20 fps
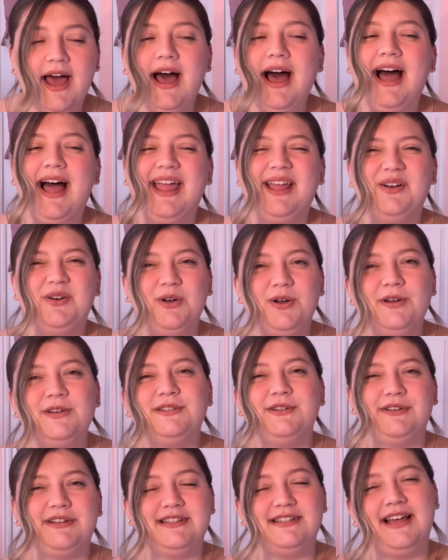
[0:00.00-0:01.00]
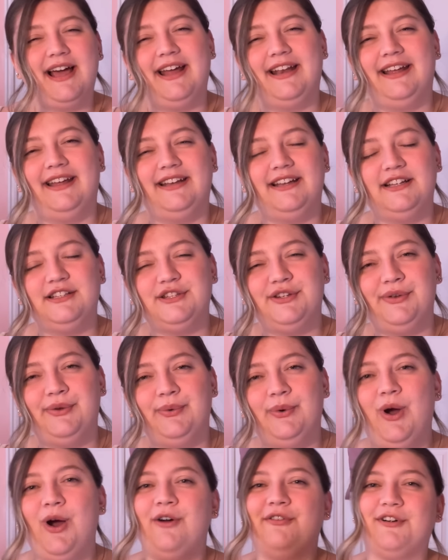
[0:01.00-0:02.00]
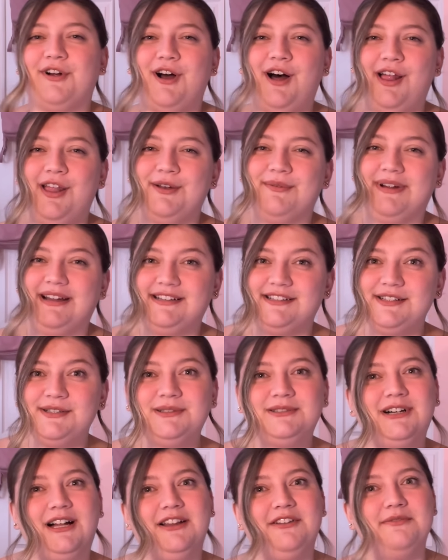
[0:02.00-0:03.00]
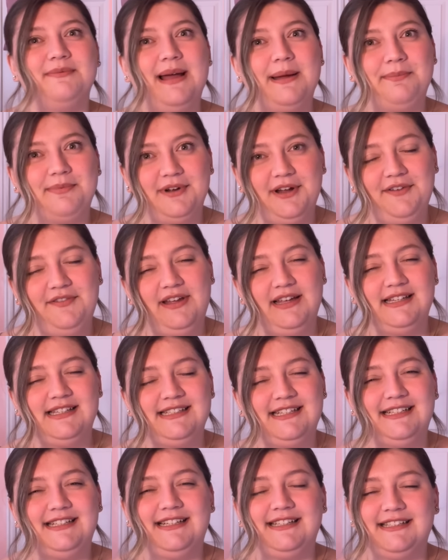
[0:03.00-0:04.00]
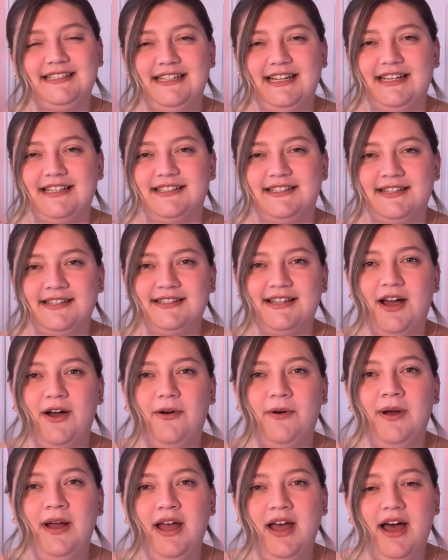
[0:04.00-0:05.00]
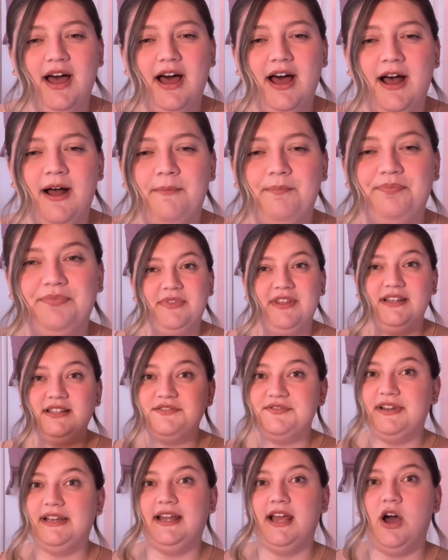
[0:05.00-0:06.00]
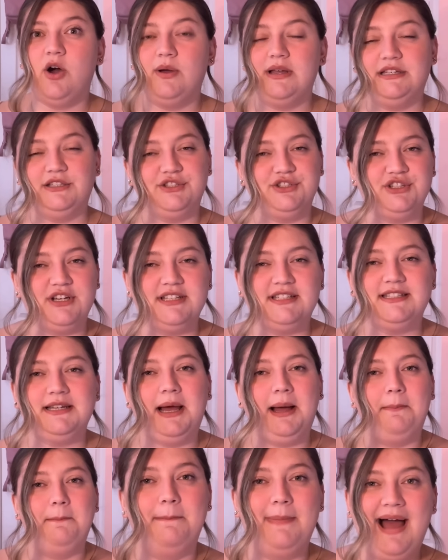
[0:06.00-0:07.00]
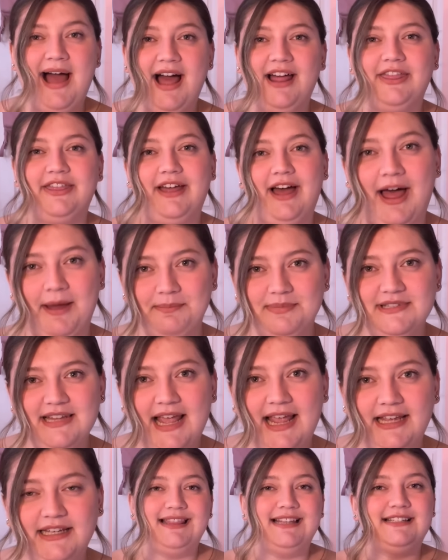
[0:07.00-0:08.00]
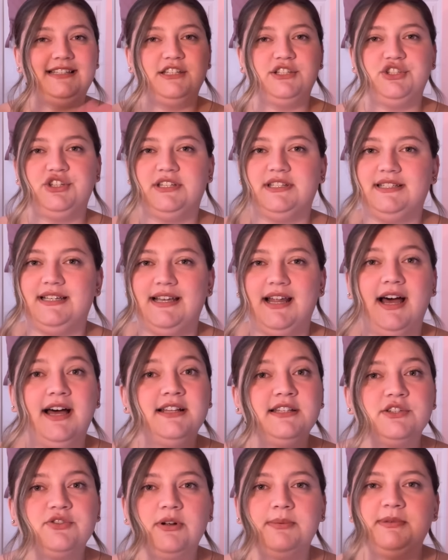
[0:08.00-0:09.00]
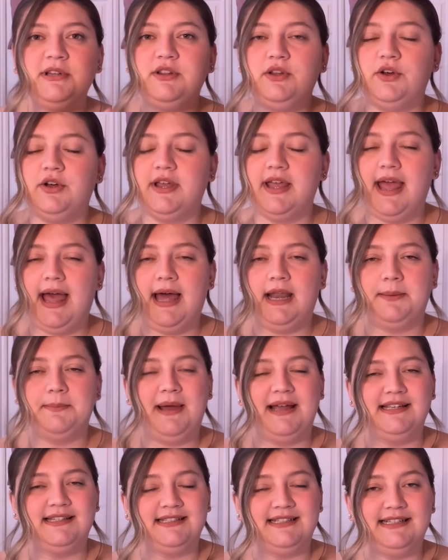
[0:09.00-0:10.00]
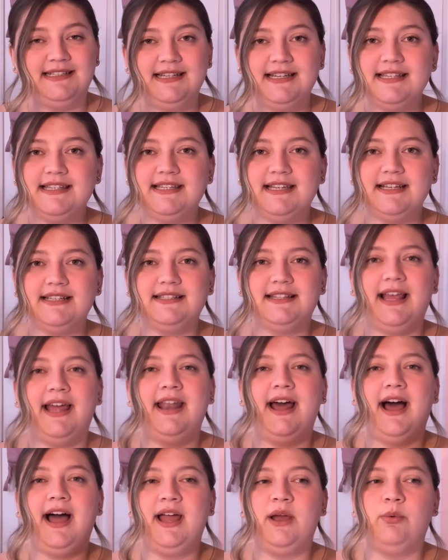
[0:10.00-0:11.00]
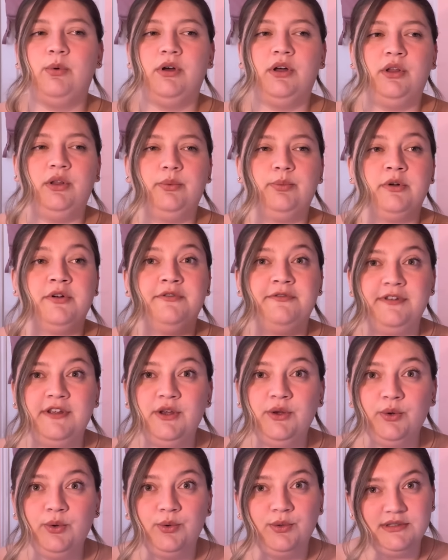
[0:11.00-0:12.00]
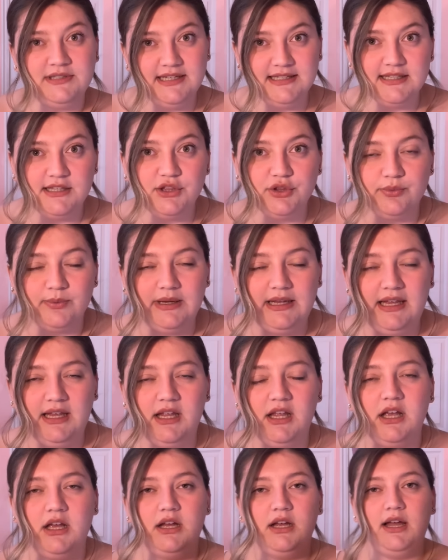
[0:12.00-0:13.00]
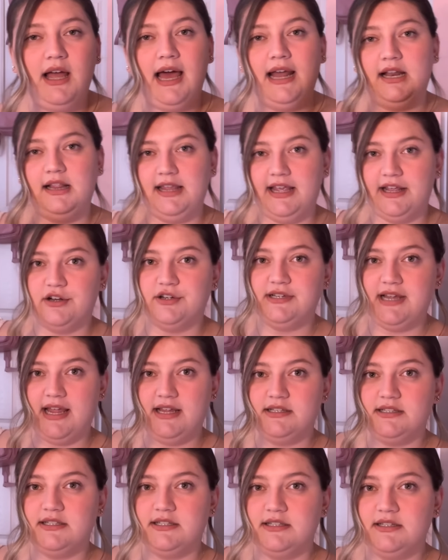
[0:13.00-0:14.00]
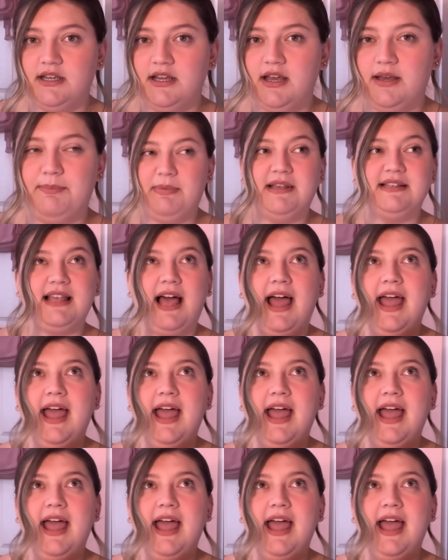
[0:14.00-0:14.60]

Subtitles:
I also decided to overhaul and redo all of my previous statistics. So this video is just a math update. This is just an unscripted look at my statistics, and I will review season 3 at a later date because I